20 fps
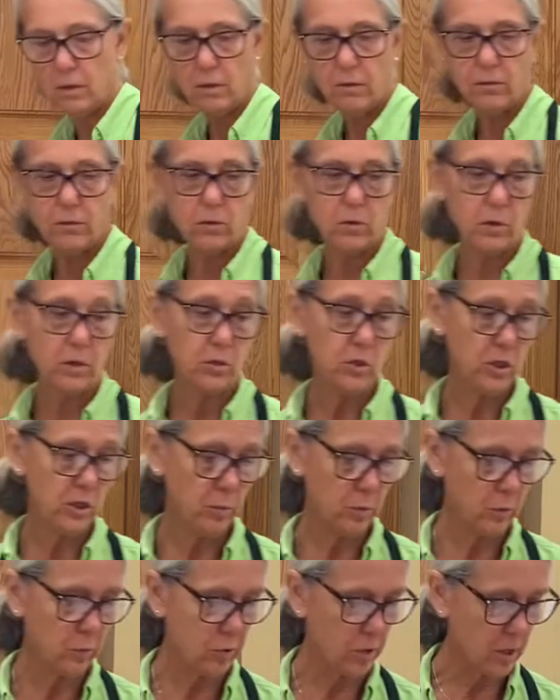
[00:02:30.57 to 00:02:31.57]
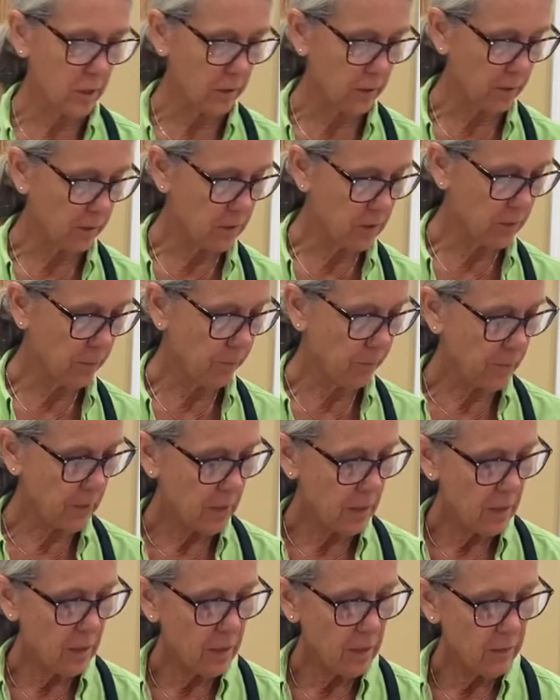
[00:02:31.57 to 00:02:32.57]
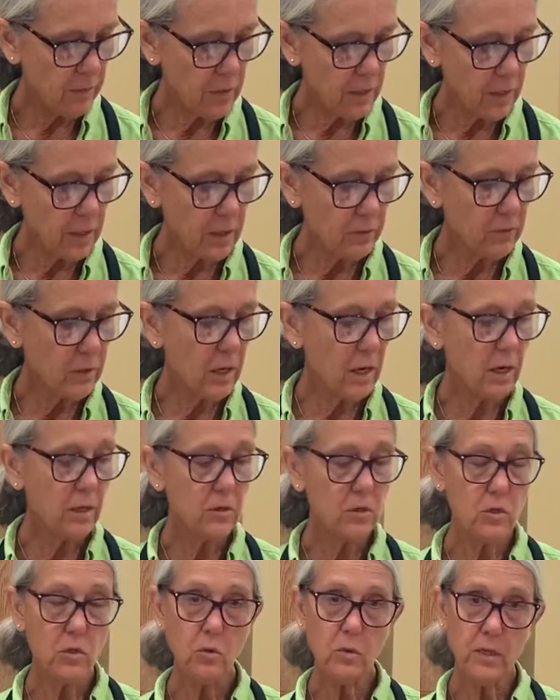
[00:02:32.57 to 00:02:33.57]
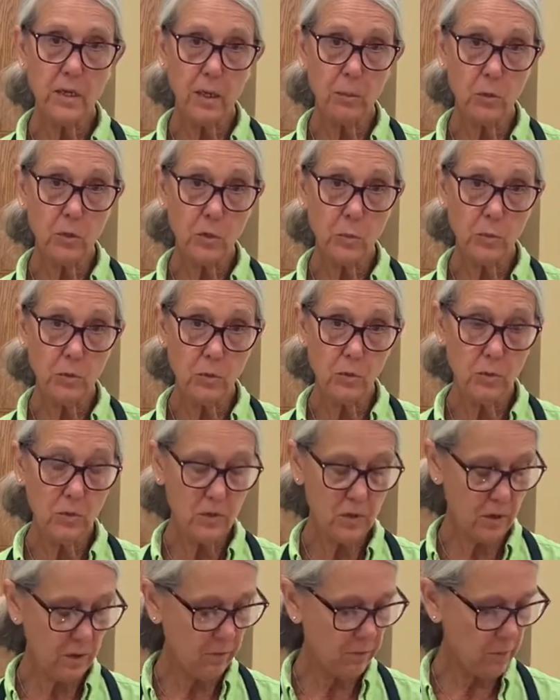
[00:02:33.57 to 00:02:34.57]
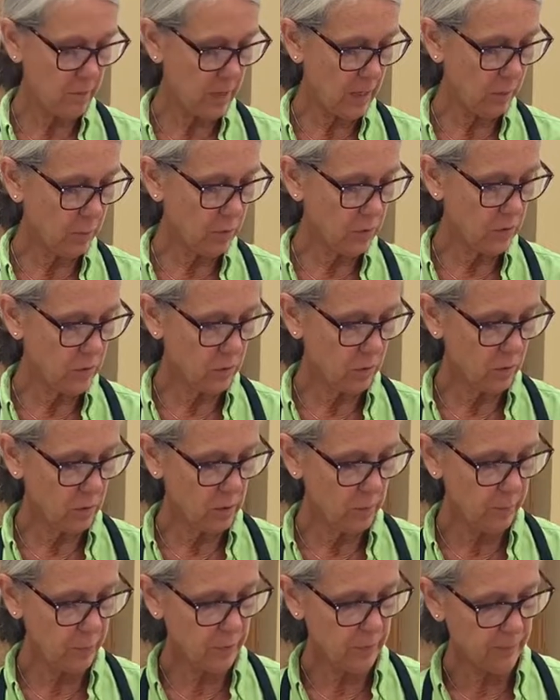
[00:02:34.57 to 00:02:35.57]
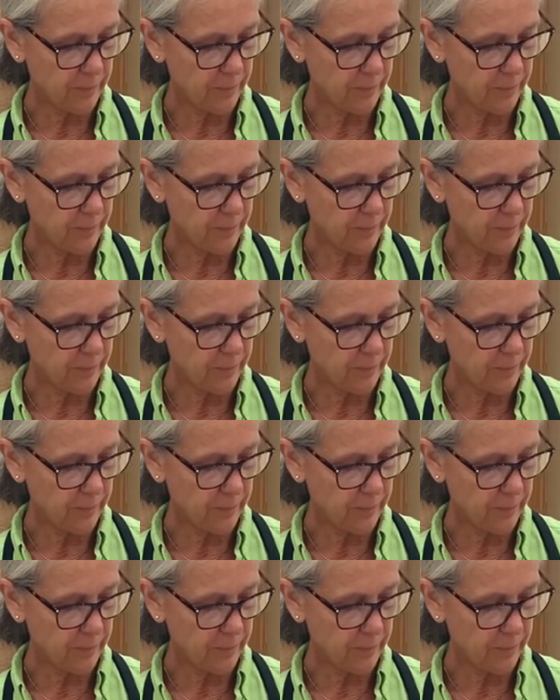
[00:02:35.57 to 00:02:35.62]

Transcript: for a cheaper product. Then I've got 2 tablespoons of maple syrup.